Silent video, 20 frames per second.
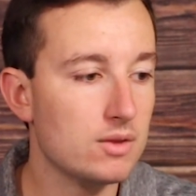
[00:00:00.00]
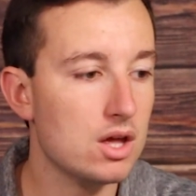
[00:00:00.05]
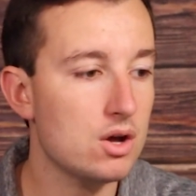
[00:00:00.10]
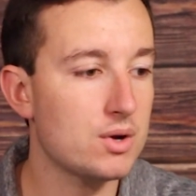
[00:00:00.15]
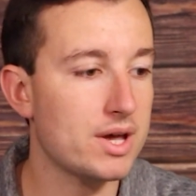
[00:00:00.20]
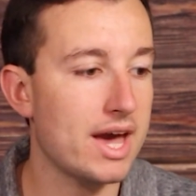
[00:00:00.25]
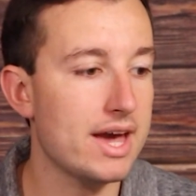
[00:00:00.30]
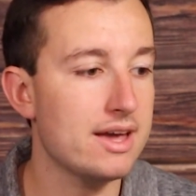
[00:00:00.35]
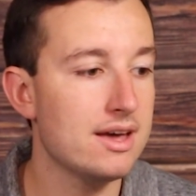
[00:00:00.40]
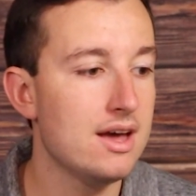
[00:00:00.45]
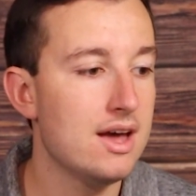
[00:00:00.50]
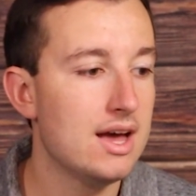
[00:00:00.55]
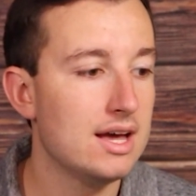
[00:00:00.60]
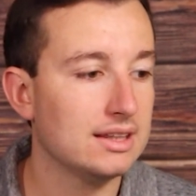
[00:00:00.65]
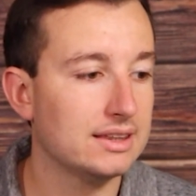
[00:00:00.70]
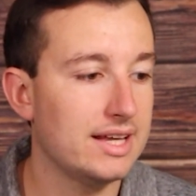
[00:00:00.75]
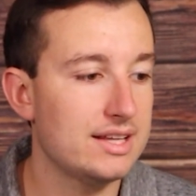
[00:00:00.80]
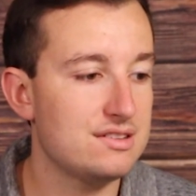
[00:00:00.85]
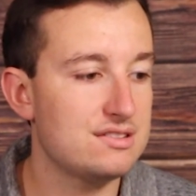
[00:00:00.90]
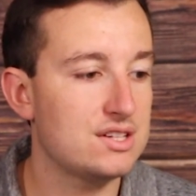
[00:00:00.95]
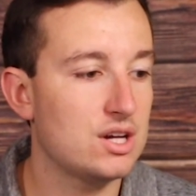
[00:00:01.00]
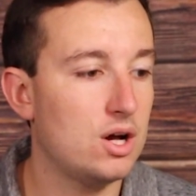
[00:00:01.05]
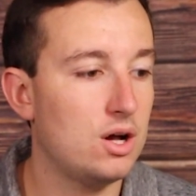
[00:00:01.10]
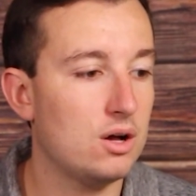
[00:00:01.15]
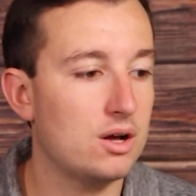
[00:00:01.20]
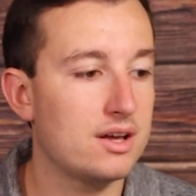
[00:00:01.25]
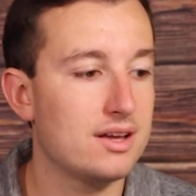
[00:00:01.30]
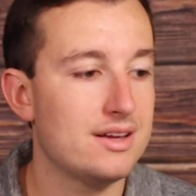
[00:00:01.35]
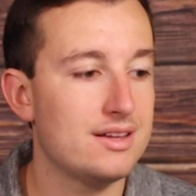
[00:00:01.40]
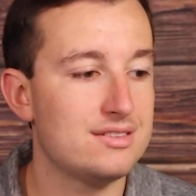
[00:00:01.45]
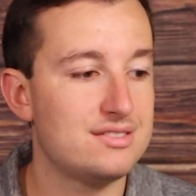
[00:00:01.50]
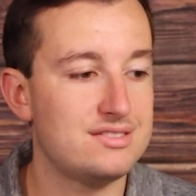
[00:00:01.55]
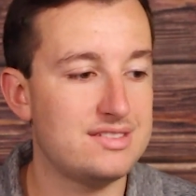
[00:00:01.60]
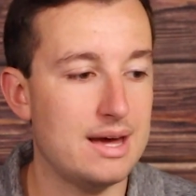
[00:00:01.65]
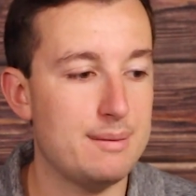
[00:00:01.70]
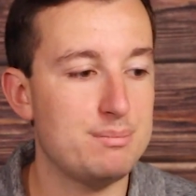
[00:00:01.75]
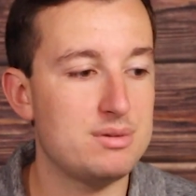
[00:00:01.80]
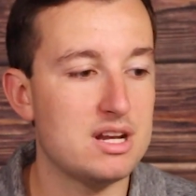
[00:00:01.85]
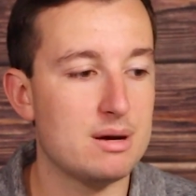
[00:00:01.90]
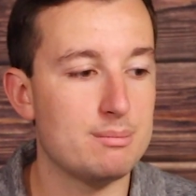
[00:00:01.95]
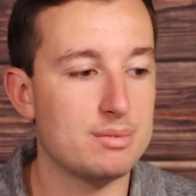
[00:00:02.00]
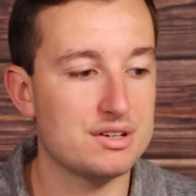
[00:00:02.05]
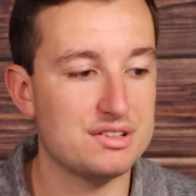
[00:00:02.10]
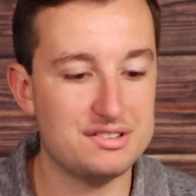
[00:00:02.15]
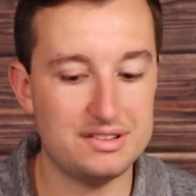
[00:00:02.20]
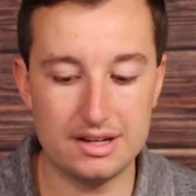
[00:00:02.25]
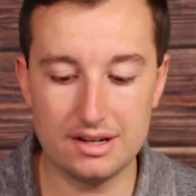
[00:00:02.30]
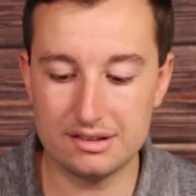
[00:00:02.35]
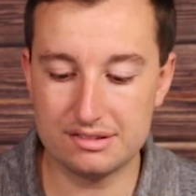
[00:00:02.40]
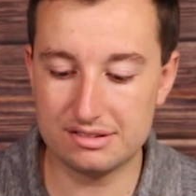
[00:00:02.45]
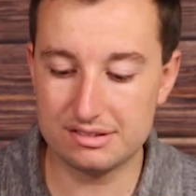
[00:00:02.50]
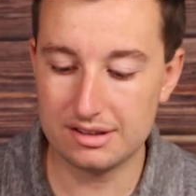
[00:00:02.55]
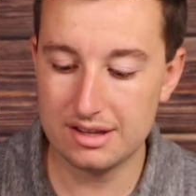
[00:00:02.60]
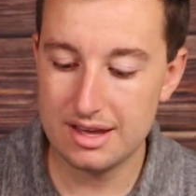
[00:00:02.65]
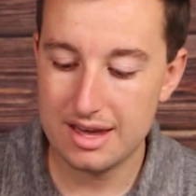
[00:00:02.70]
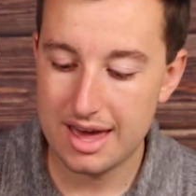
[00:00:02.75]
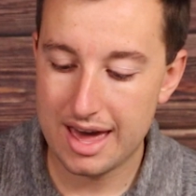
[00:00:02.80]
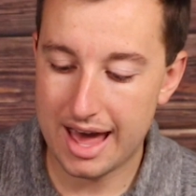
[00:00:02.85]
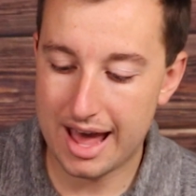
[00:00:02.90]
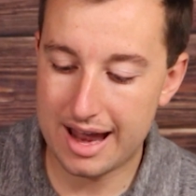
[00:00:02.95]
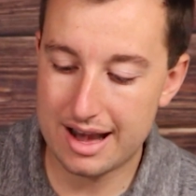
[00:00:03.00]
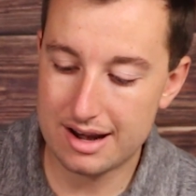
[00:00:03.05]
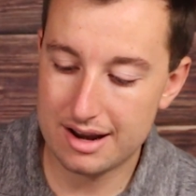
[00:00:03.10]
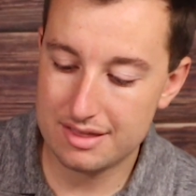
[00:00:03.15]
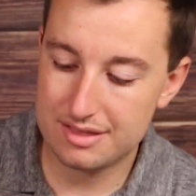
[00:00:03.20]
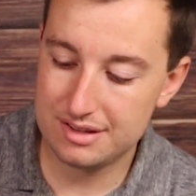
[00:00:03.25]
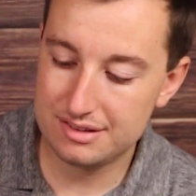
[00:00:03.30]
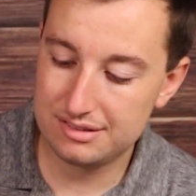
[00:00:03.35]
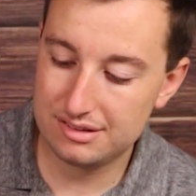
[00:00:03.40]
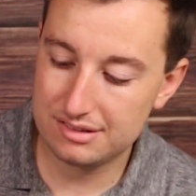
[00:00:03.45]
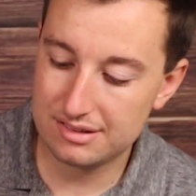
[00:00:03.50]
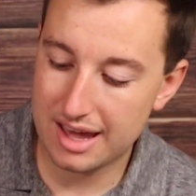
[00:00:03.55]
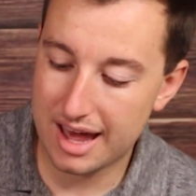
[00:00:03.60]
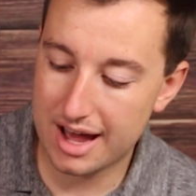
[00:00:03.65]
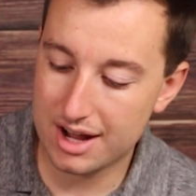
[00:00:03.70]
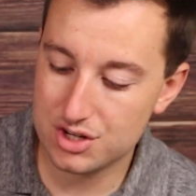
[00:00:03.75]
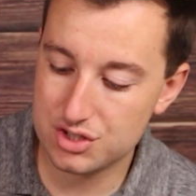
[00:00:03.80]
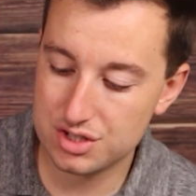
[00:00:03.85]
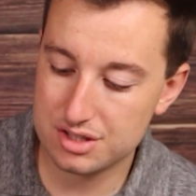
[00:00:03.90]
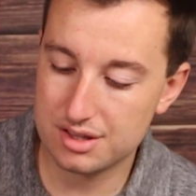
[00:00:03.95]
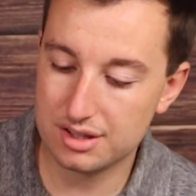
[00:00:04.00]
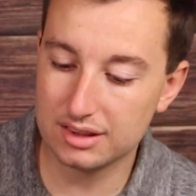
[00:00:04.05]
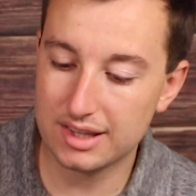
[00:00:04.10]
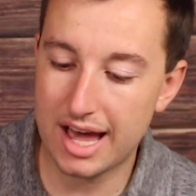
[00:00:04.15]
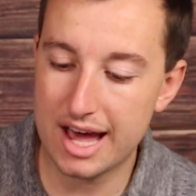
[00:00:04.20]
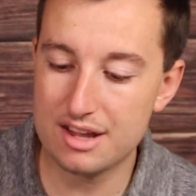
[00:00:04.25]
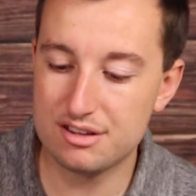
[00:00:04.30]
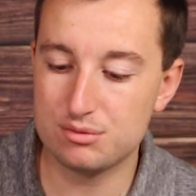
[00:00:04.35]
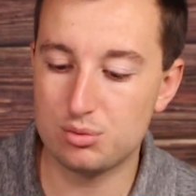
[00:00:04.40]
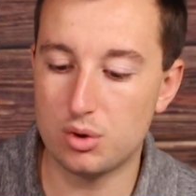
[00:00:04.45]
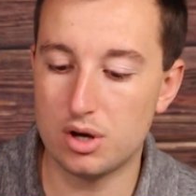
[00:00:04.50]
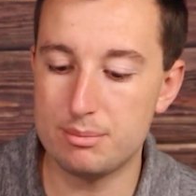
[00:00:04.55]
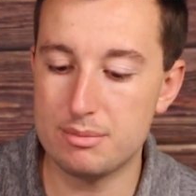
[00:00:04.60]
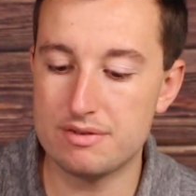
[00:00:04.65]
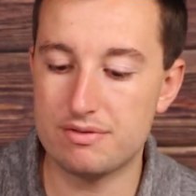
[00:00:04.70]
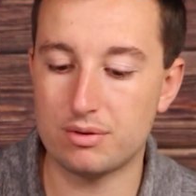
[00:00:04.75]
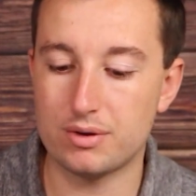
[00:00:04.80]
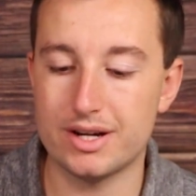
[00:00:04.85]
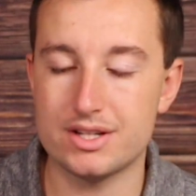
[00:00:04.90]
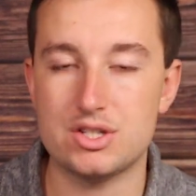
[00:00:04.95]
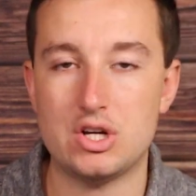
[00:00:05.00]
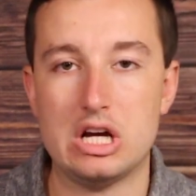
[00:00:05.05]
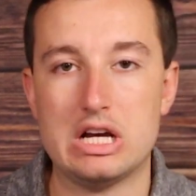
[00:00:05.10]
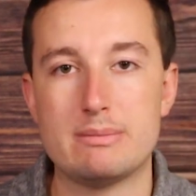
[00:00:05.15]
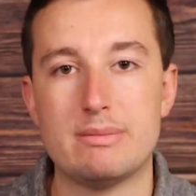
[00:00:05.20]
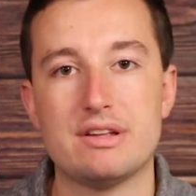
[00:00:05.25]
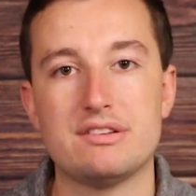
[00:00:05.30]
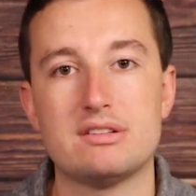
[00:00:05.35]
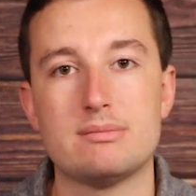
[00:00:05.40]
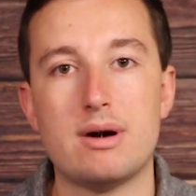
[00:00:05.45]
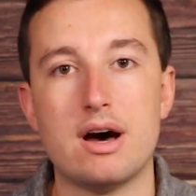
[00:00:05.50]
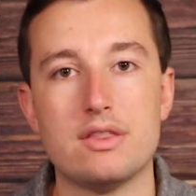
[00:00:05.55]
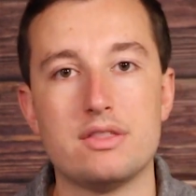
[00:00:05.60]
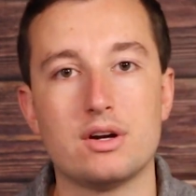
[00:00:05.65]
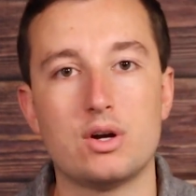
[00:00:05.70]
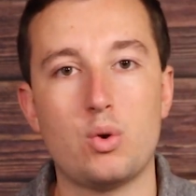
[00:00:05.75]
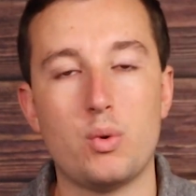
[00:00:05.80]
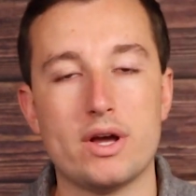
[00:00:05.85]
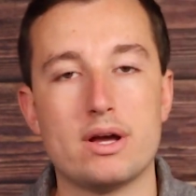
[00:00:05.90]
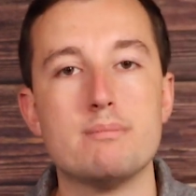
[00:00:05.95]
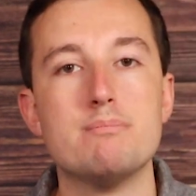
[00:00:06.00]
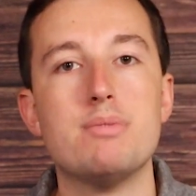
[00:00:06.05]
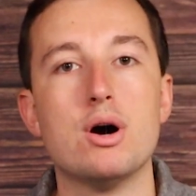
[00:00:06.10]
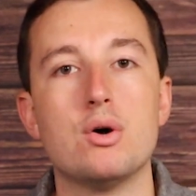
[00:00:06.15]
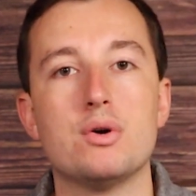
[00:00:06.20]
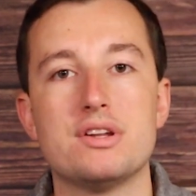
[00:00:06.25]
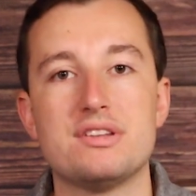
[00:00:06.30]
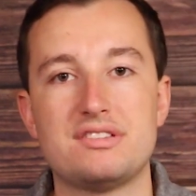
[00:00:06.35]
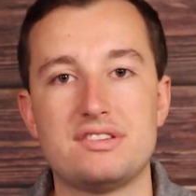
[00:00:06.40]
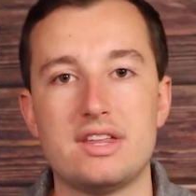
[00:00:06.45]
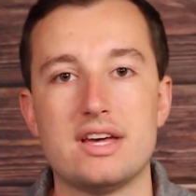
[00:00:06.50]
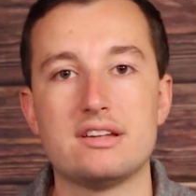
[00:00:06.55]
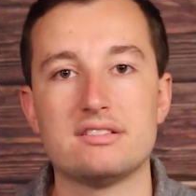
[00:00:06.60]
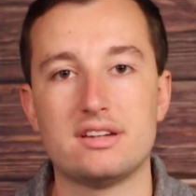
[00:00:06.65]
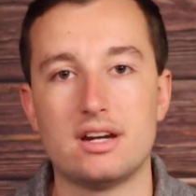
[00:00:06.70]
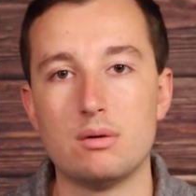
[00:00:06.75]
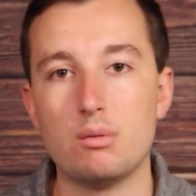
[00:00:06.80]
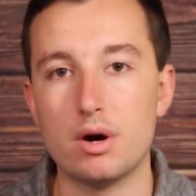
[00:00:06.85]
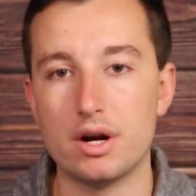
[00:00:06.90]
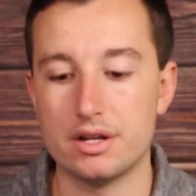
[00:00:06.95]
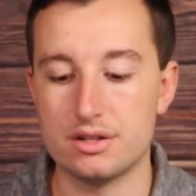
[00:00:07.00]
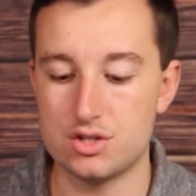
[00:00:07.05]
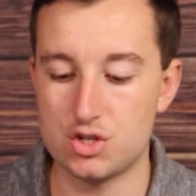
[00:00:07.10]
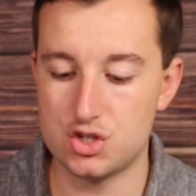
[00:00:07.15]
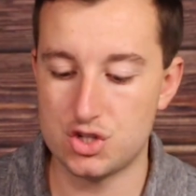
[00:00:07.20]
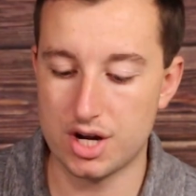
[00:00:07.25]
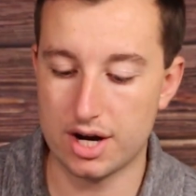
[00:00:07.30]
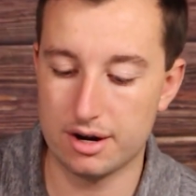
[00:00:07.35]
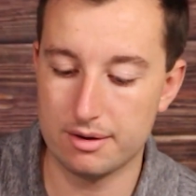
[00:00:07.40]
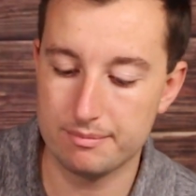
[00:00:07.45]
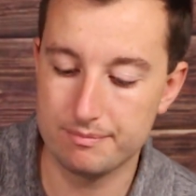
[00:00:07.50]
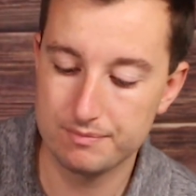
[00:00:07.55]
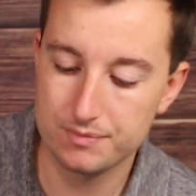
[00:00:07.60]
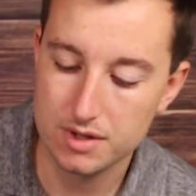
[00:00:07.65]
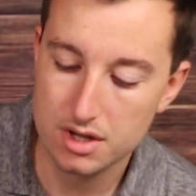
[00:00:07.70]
Okay, let's talk step number 6, and this is actually the last one before I talk about some other quick bonus things that I wanted to share.